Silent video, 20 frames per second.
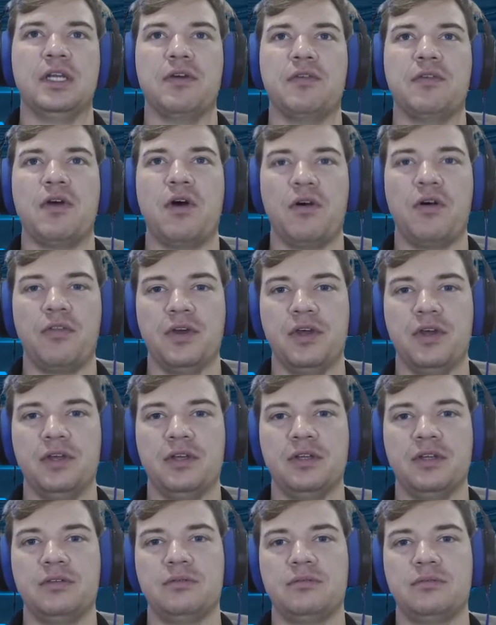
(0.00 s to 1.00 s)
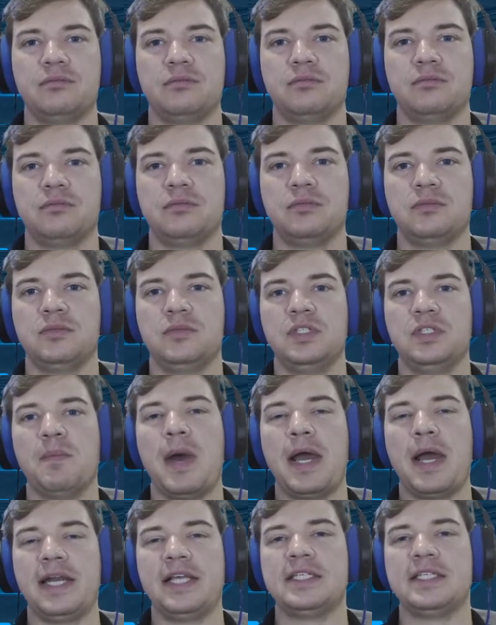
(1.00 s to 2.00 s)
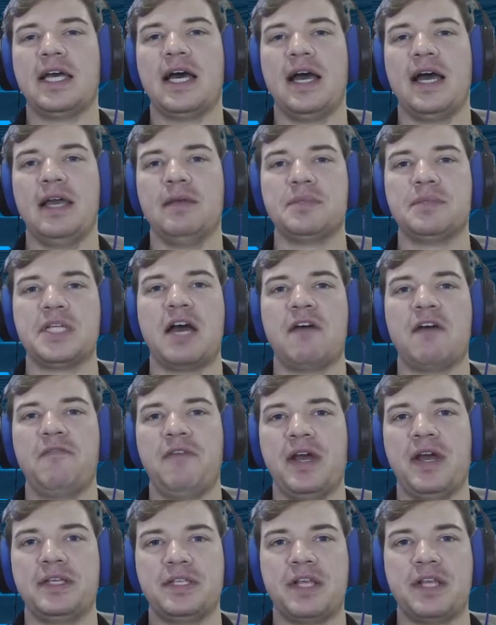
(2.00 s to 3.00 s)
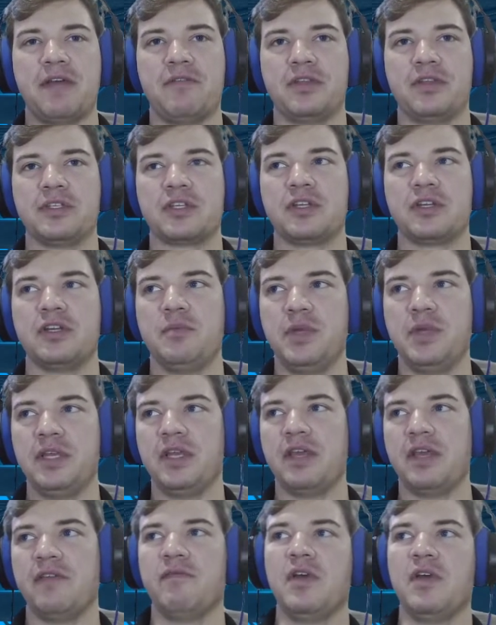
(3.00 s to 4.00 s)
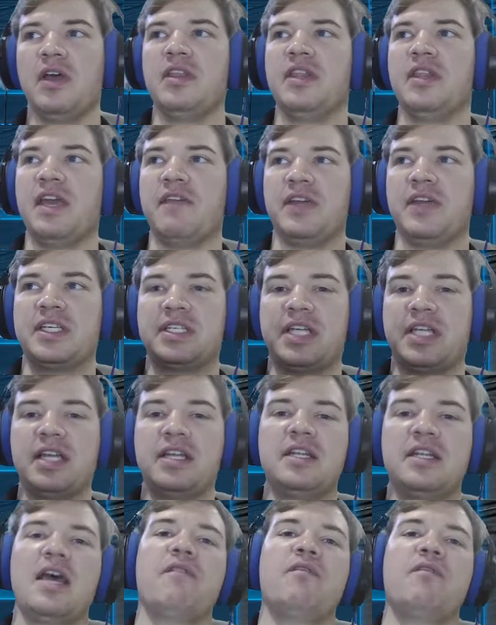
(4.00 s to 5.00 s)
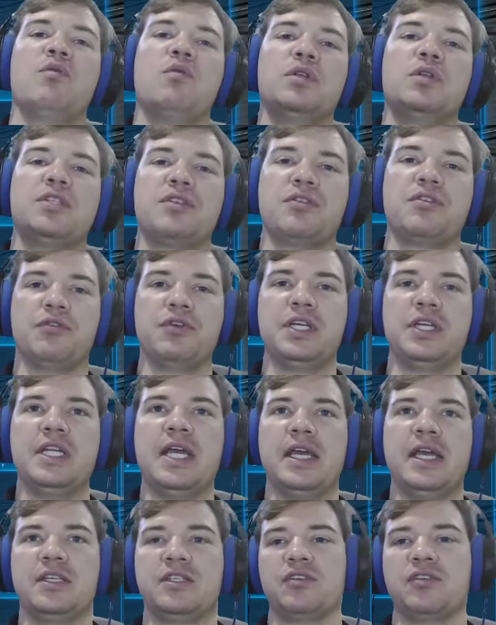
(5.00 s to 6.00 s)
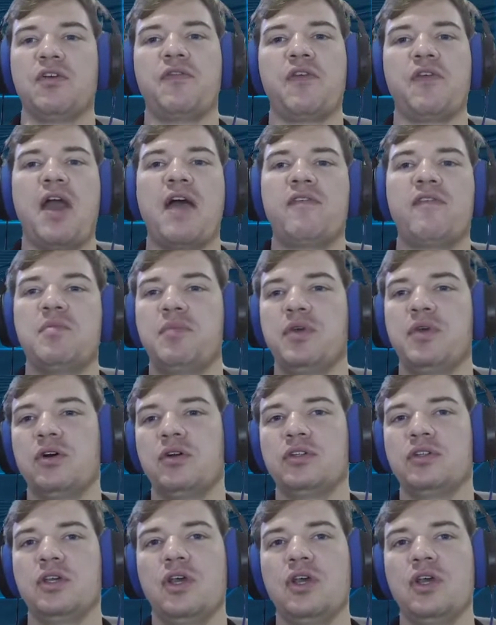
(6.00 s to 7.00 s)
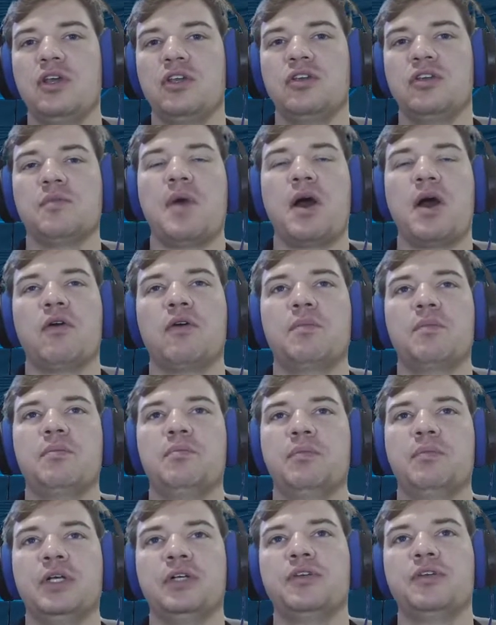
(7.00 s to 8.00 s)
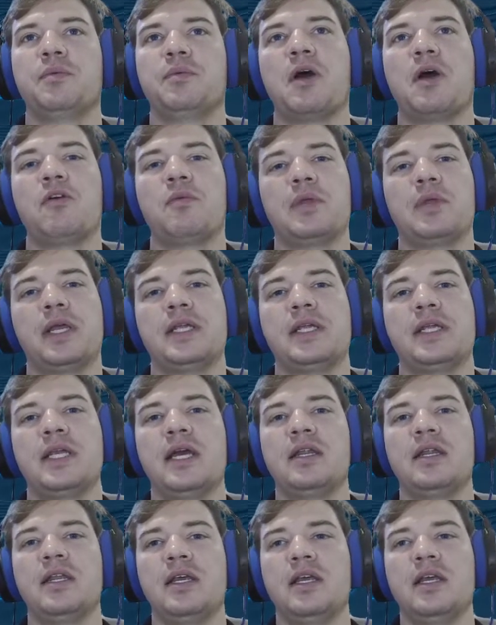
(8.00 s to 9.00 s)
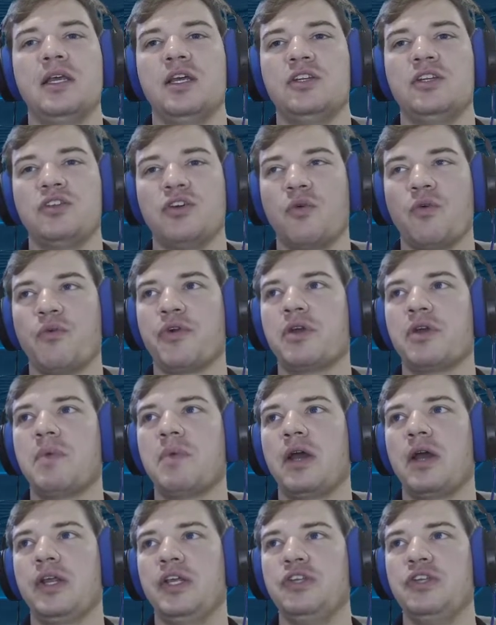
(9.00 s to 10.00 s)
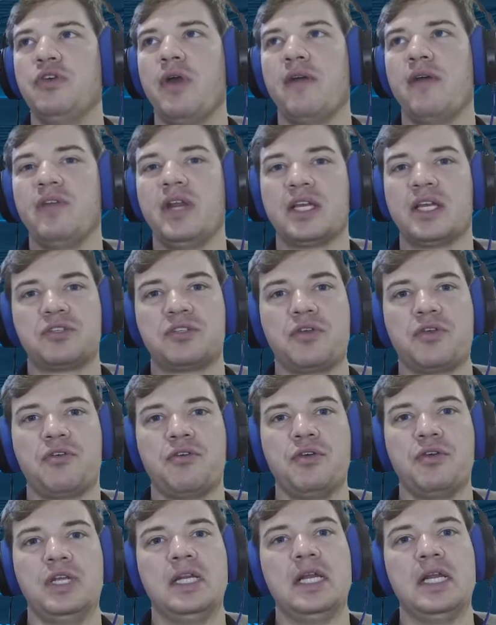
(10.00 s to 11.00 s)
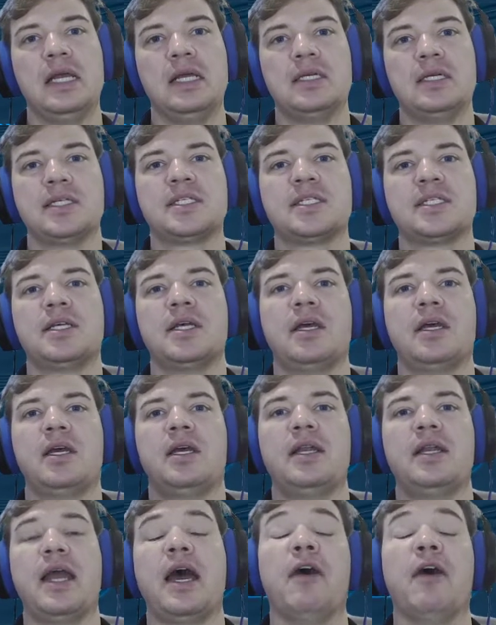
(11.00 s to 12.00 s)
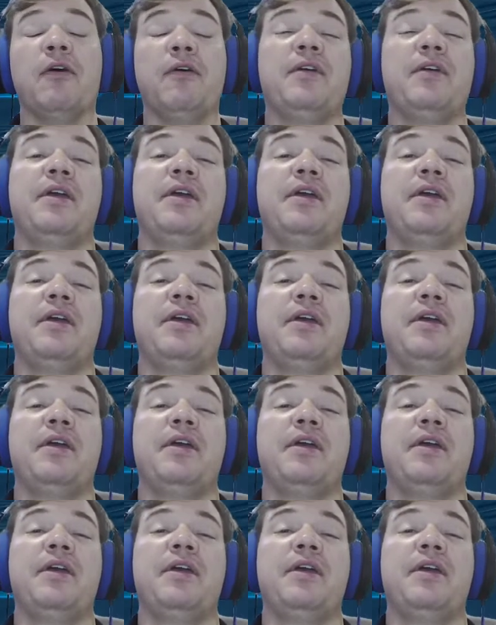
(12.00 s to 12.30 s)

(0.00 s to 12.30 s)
all the mining times and how fast everything's going to be, they've extended everyone's 30 days. So if you haven't built your power plant yet, don't worry about it. You have an extra 30 days. Now,